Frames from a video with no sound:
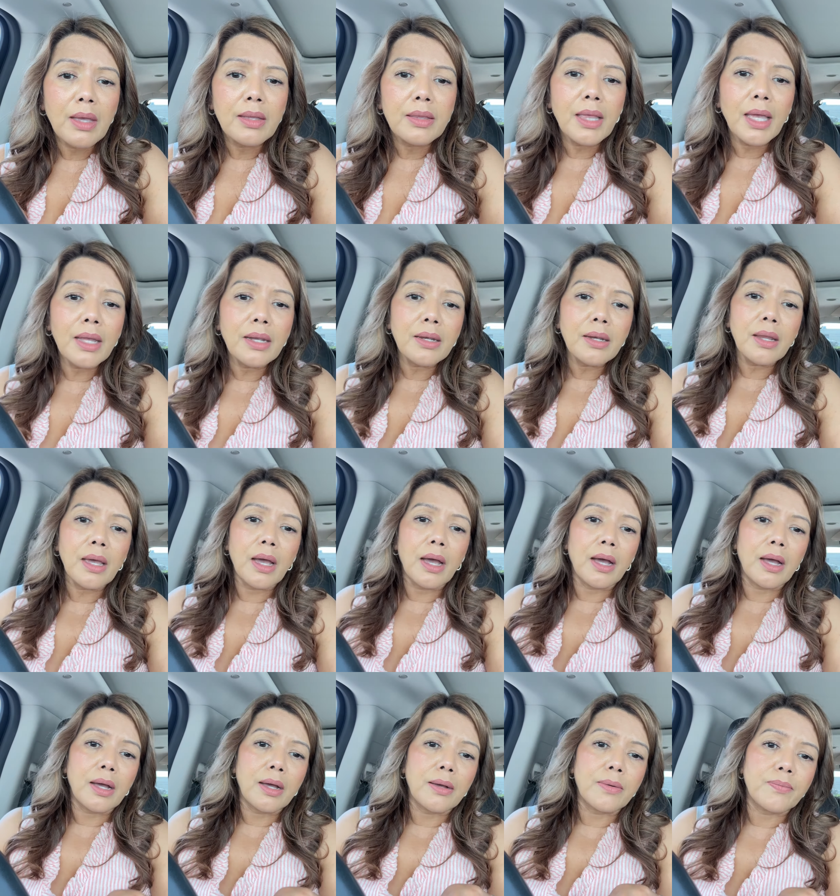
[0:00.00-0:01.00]
then
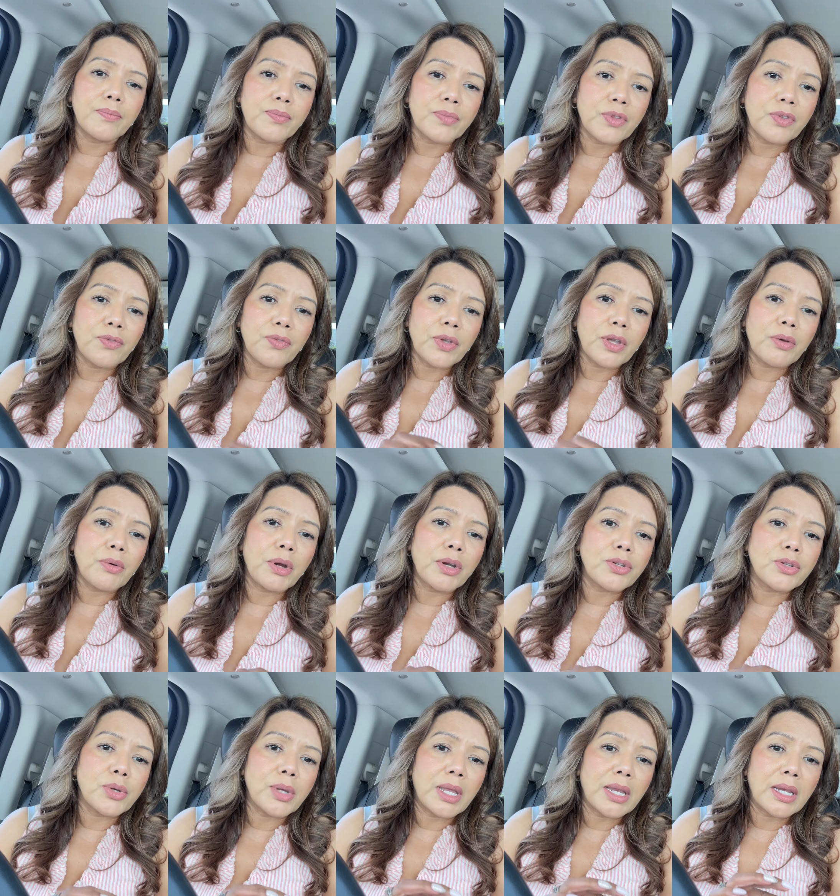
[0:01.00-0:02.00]
figure out
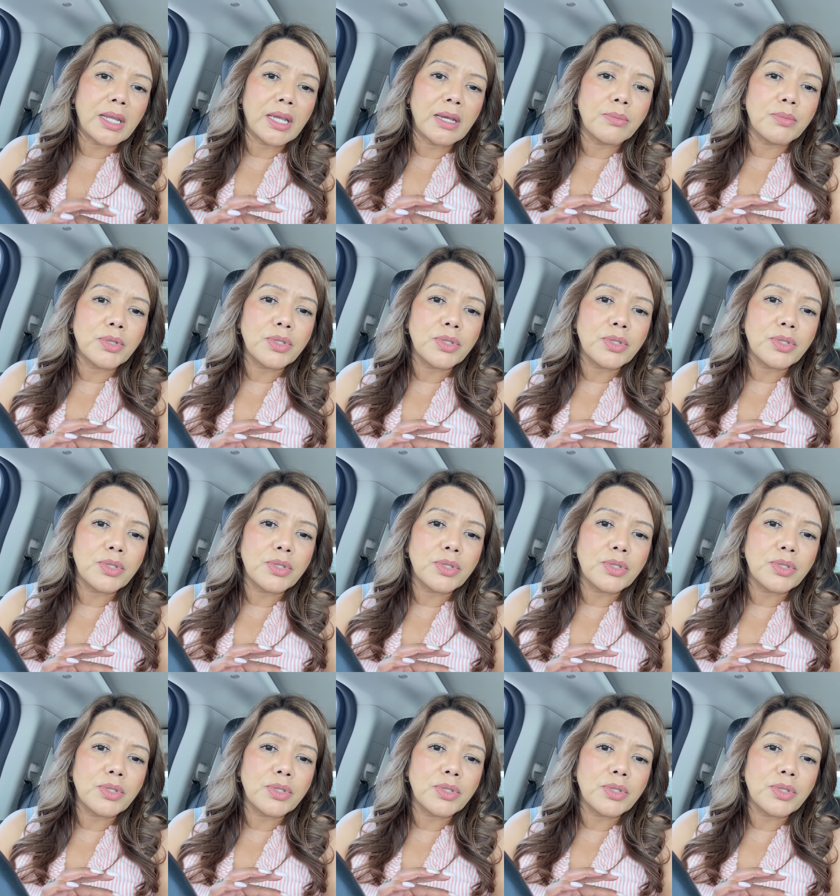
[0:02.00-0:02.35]
your income.